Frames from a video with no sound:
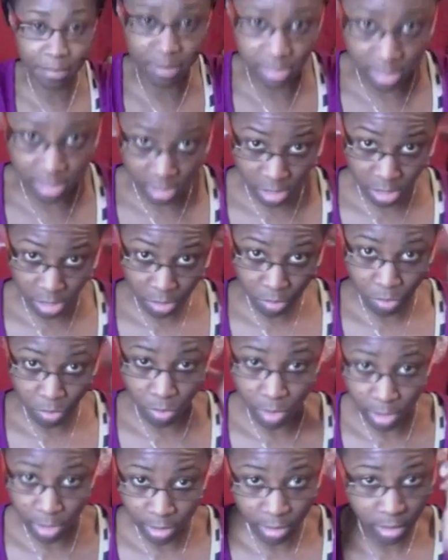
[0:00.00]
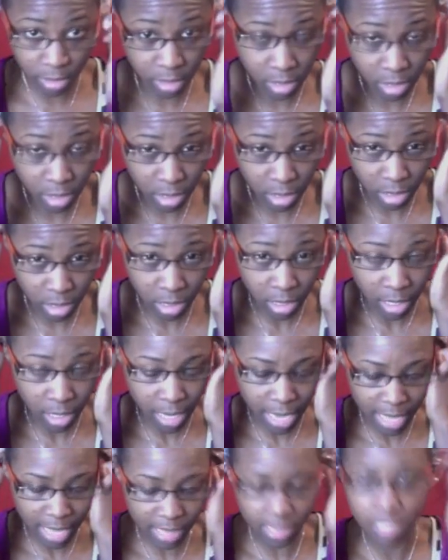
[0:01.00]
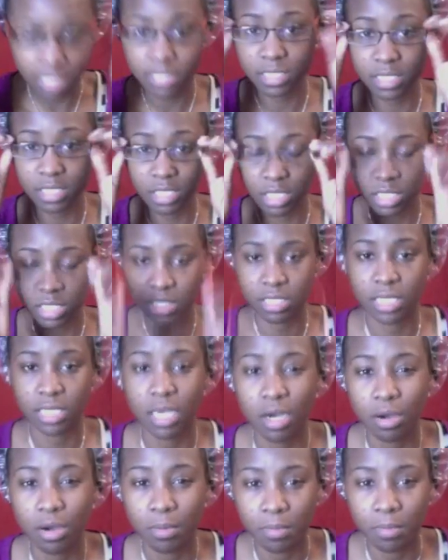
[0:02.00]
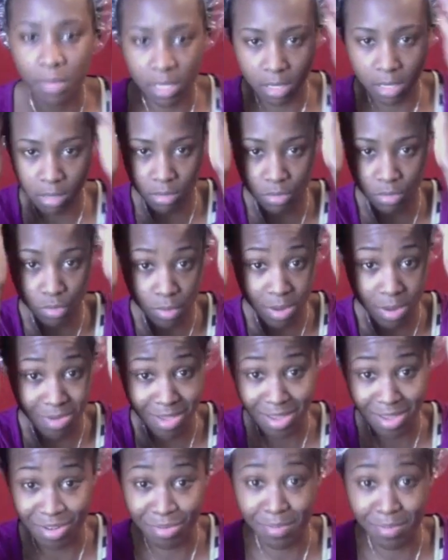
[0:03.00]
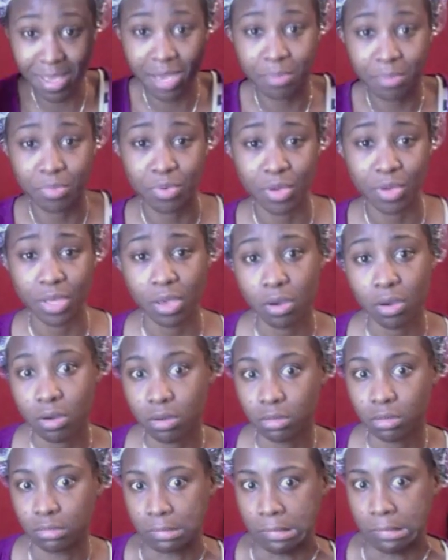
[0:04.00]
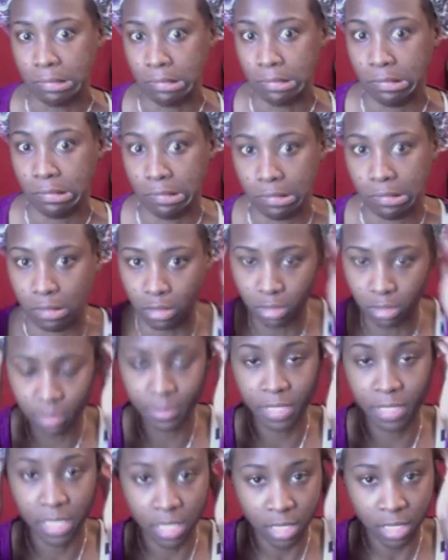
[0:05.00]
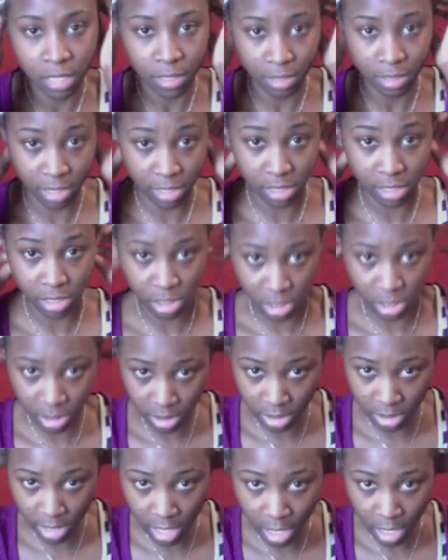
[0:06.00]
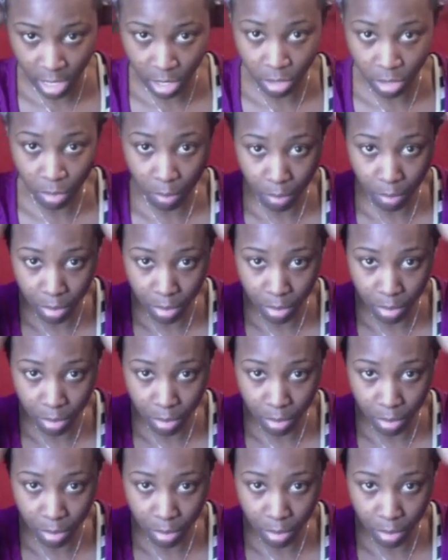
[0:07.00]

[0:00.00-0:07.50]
is going to go on, and this is just to help me. Ooh, I have no makeup on, y'all. Oh. This is just to help